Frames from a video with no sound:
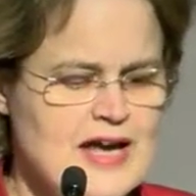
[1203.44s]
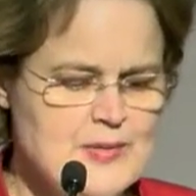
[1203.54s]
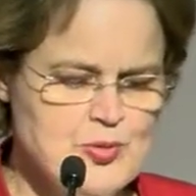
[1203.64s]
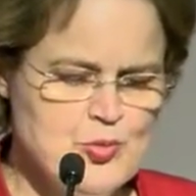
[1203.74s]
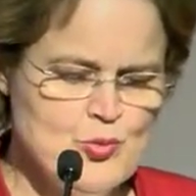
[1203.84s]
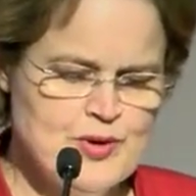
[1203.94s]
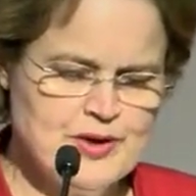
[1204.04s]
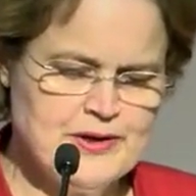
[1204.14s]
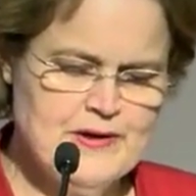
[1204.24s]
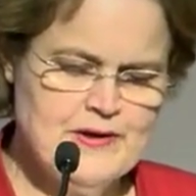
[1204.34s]
capable
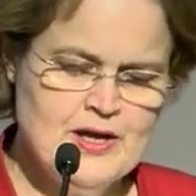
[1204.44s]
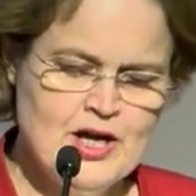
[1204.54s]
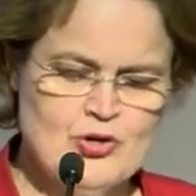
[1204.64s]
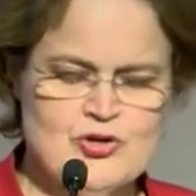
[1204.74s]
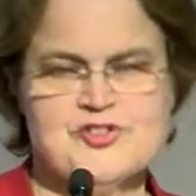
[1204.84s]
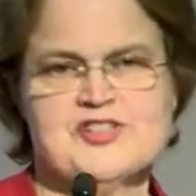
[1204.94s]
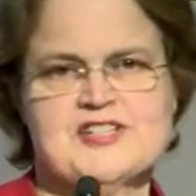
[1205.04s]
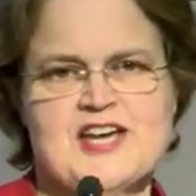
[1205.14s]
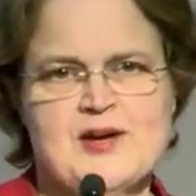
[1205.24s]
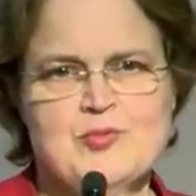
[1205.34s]
women across the
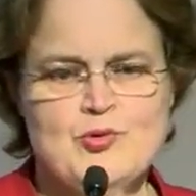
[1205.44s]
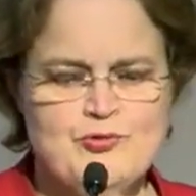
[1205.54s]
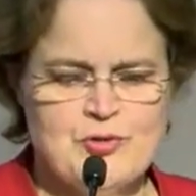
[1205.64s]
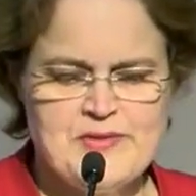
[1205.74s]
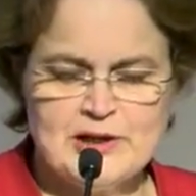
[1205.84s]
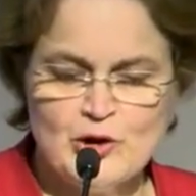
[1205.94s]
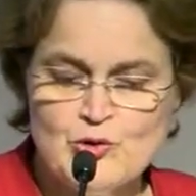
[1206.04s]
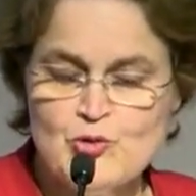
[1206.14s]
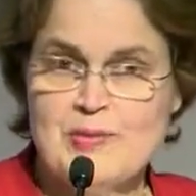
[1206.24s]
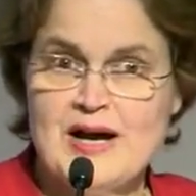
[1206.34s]
table from their
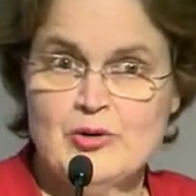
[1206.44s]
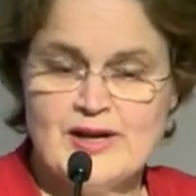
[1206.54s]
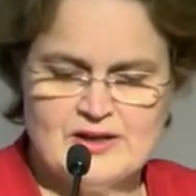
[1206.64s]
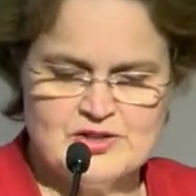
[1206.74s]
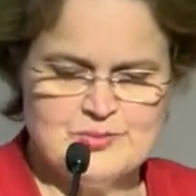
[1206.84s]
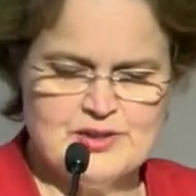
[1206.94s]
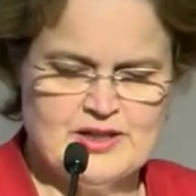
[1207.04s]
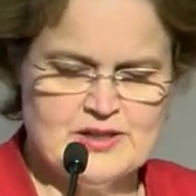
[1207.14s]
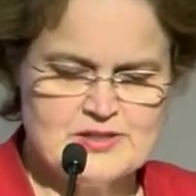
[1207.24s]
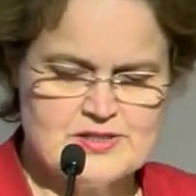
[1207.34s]
local male
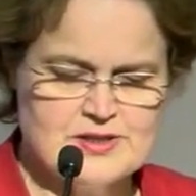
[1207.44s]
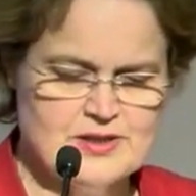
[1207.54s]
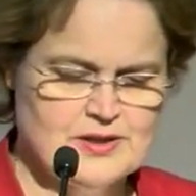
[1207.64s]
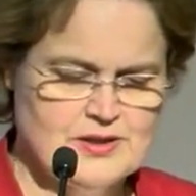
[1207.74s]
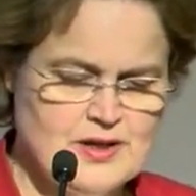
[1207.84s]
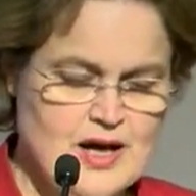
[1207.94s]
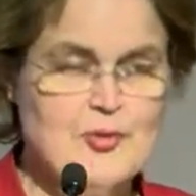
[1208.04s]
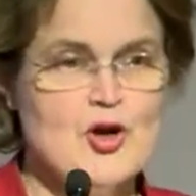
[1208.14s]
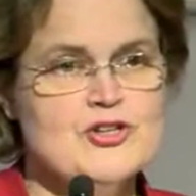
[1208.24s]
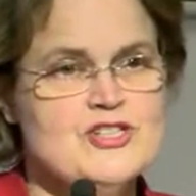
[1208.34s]
counterparts. I'm
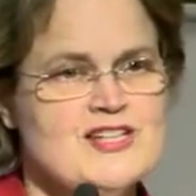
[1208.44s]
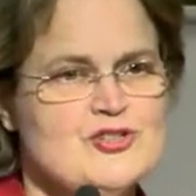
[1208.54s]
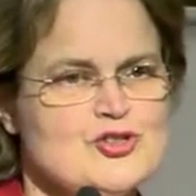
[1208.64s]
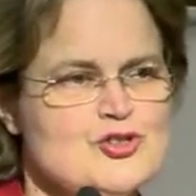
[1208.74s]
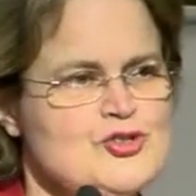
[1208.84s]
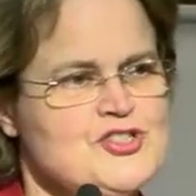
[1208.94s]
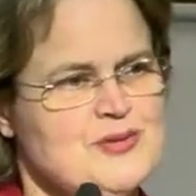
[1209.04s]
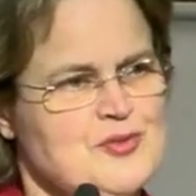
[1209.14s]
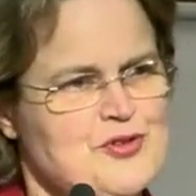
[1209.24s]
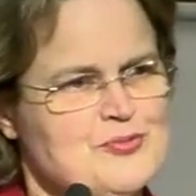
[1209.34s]
going to introduce
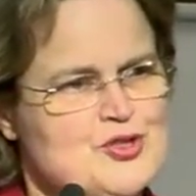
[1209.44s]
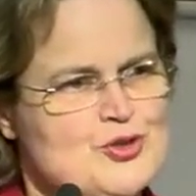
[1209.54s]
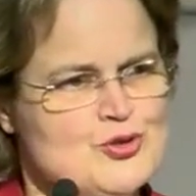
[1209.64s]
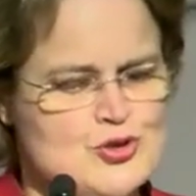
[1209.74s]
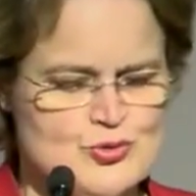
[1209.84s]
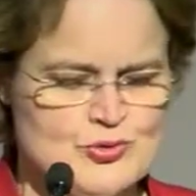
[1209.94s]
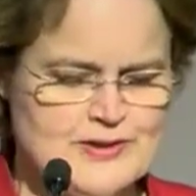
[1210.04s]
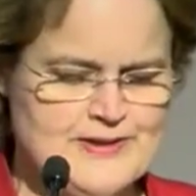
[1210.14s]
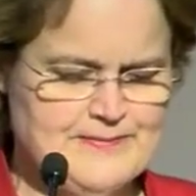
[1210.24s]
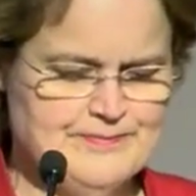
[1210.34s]
some of them to you
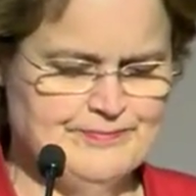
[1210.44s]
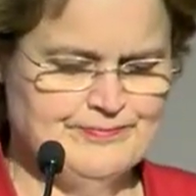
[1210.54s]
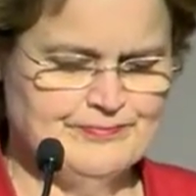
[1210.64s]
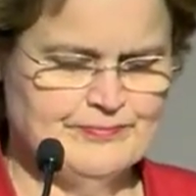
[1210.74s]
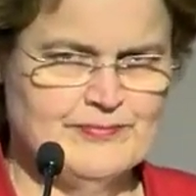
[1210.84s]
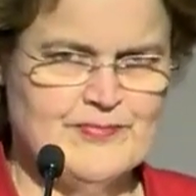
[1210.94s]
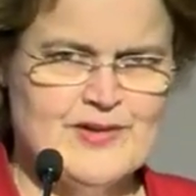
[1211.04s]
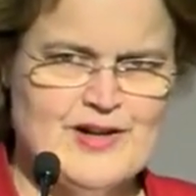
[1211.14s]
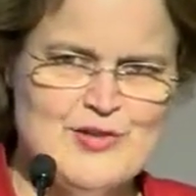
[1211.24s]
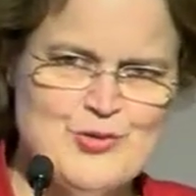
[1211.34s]
shortly.
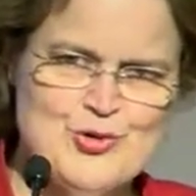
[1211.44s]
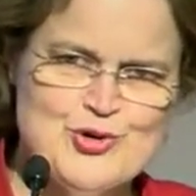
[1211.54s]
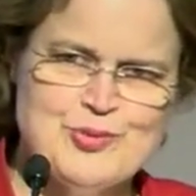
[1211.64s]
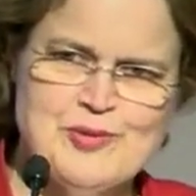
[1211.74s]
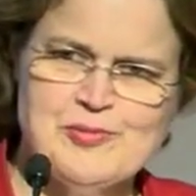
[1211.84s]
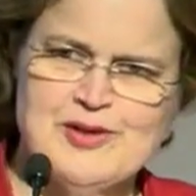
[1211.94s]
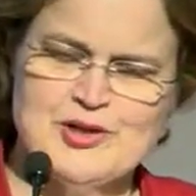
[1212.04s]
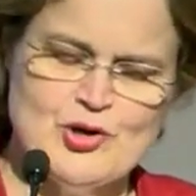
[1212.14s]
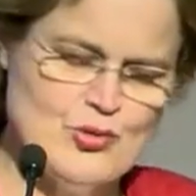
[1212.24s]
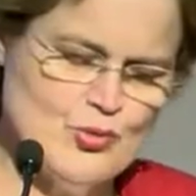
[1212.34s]
I thought you'd probably
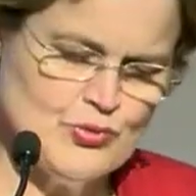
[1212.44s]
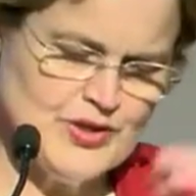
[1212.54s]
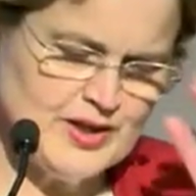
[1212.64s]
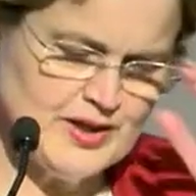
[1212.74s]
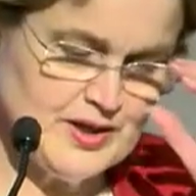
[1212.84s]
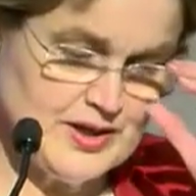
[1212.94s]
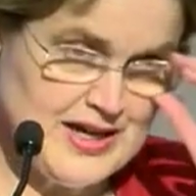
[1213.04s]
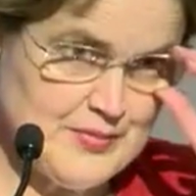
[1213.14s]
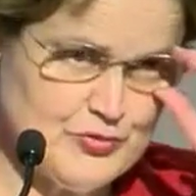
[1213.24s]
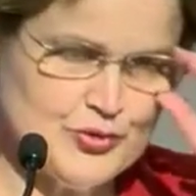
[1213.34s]
know all the
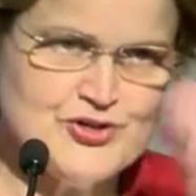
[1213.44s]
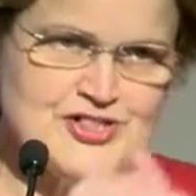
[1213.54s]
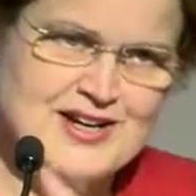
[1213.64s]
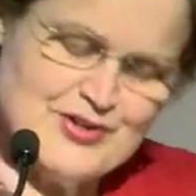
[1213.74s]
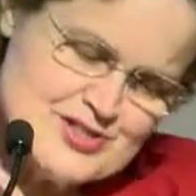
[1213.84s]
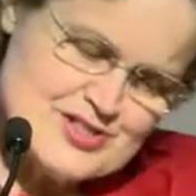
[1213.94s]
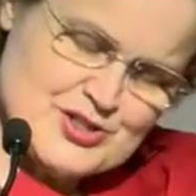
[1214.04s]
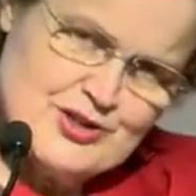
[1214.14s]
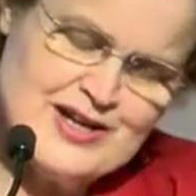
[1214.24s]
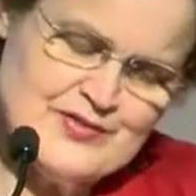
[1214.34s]
Game of Thrones characters,
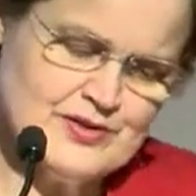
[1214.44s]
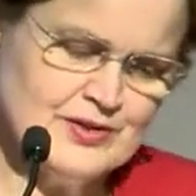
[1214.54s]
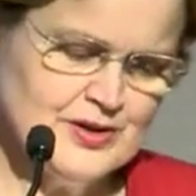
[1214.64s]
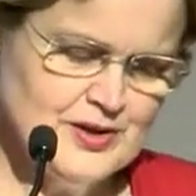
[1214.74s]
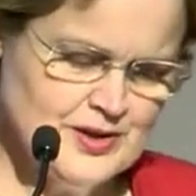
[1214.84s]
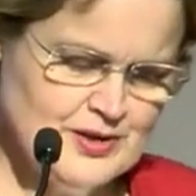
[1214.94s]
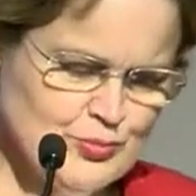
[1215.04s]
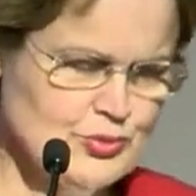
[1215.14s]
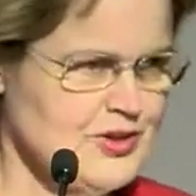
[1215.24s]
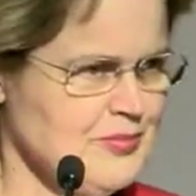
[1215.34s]
so I haven't
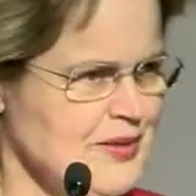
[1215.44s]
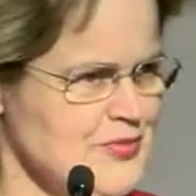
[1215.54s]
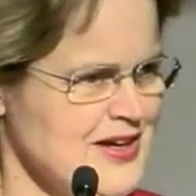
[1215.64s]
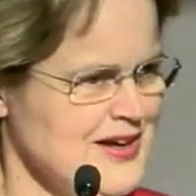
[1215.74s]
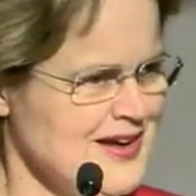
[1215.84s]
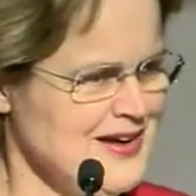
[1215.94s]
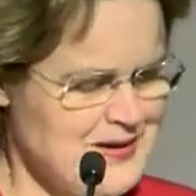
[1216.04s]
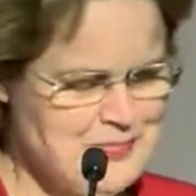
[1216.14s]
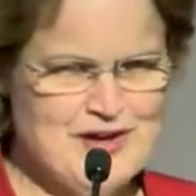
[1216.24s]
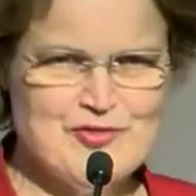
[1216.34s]
put them up there.
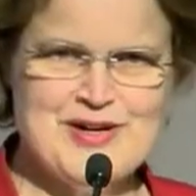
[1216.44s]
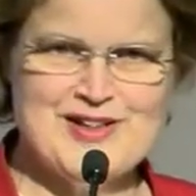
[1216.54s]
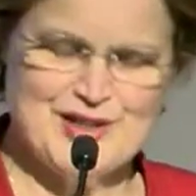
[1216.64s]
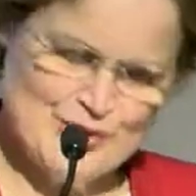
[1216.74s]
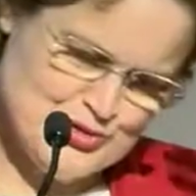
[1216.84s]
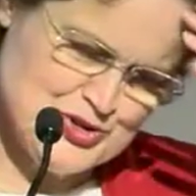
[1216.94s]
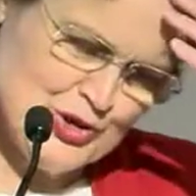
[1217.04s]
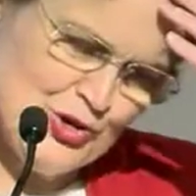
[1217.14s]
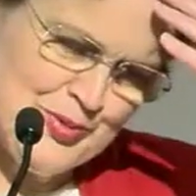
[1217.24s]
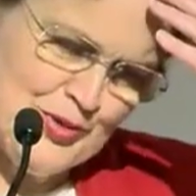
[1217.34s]
Apart from anything else, the
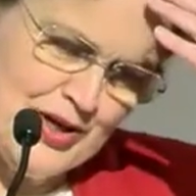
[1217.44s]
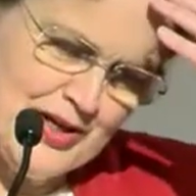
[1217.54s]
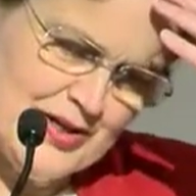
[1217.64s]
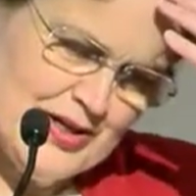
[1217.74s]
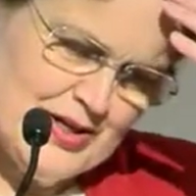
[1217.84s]
copyright